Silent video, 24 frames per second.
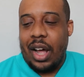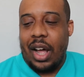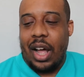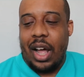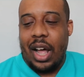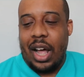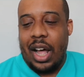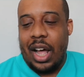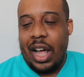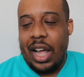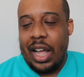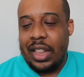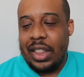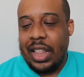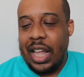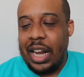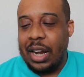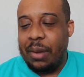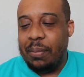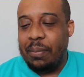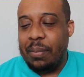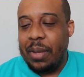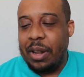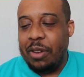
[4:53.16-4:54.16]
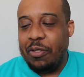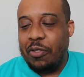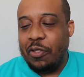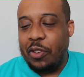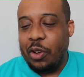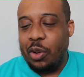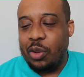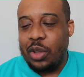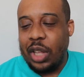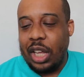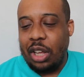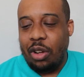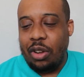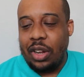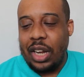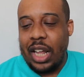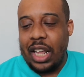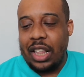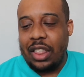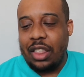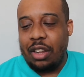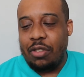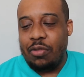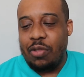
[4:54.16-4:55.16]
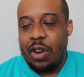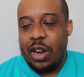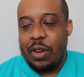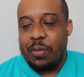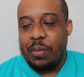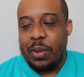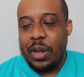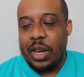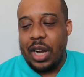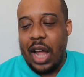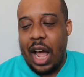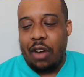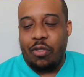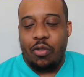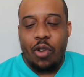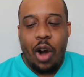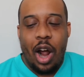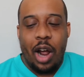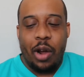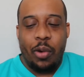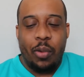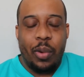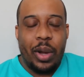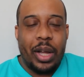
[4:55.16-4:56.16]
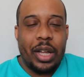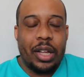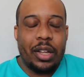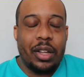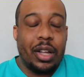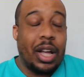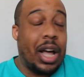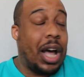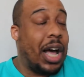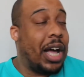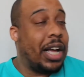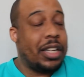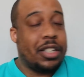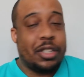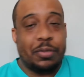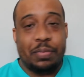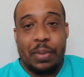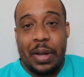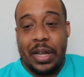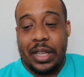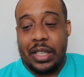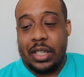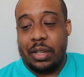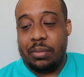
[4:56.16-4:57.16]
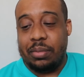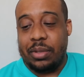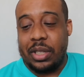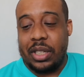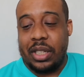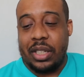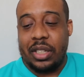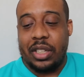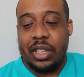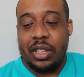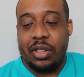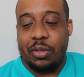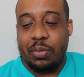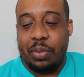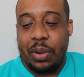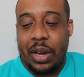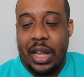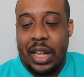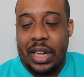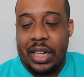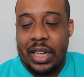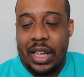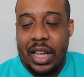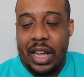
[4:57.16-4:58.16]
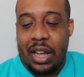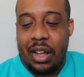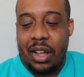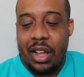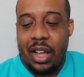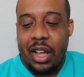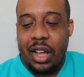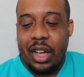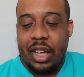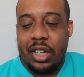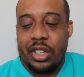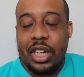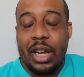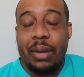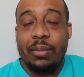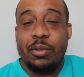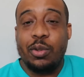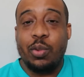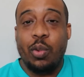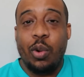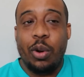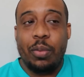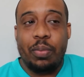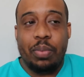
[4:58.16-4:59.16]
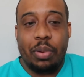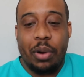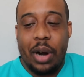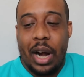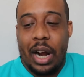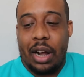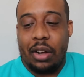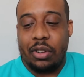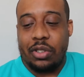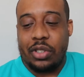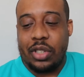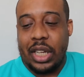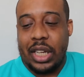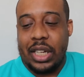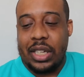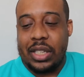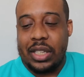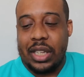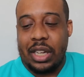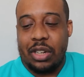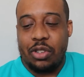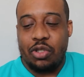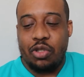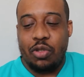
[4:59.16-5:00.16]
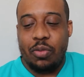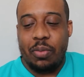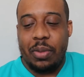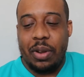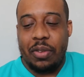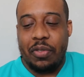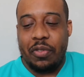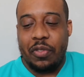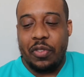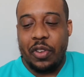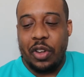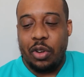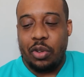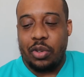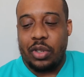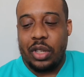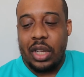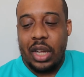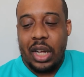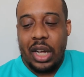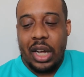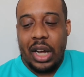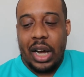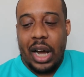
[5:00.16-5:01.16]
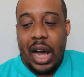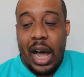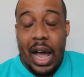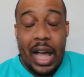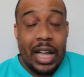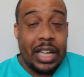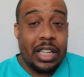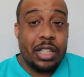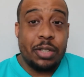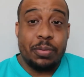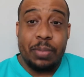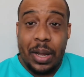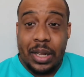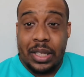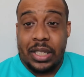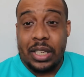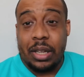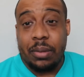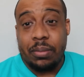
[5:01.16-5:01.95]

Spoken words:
Then in midfield, they got Nathan Redmond at right wing. I expect him to continue playing there. James Ward-Prowse in central midfield. I expect